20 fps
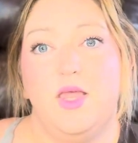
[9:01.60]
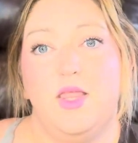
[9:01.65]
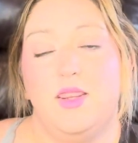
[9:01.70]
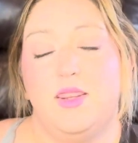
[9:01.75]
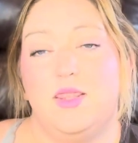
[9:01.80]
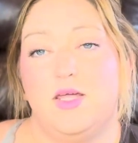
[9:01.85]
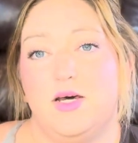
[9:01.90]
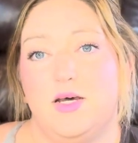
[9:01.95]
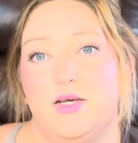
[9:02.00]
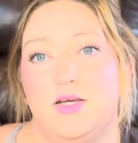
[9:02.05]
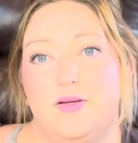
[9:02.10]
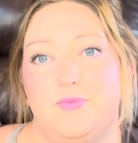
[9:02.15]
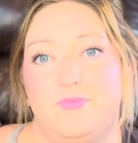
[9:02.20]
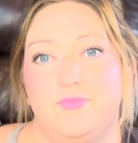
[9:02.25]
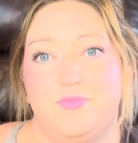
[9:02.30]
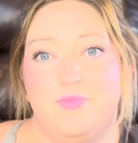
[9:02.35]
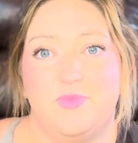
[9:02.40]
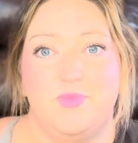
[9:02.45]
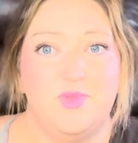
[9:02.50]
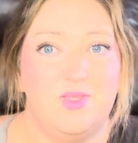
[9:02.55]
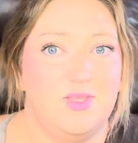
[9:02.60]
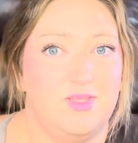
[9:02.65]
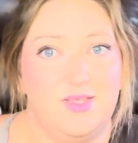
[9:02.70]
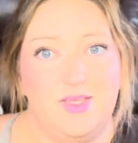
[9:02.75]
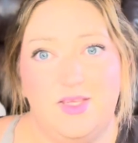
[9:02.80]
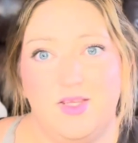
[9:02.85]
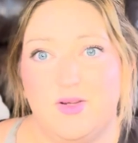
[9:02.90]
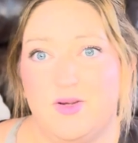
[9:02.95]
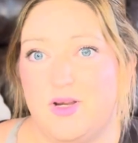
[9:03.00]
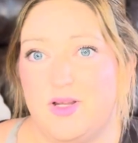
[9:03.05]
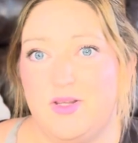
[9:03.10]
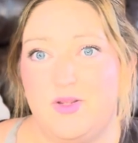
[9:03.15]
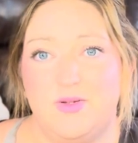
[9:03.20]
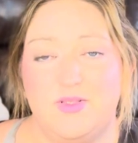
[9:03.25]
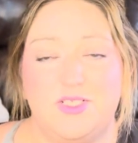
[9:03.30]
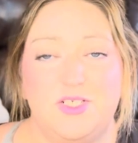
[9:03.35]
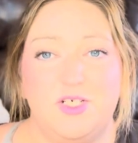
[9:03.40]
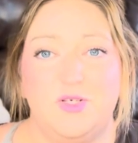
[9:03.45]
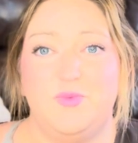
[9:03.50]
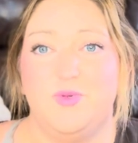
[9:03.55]
the um, here on
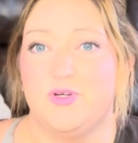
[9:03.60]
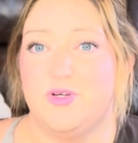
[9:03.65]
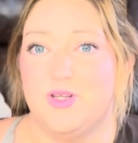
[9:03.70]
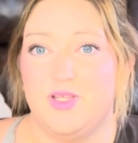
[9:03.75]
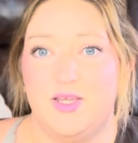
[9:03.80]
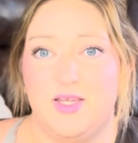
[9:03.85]
YouTube, you're gonna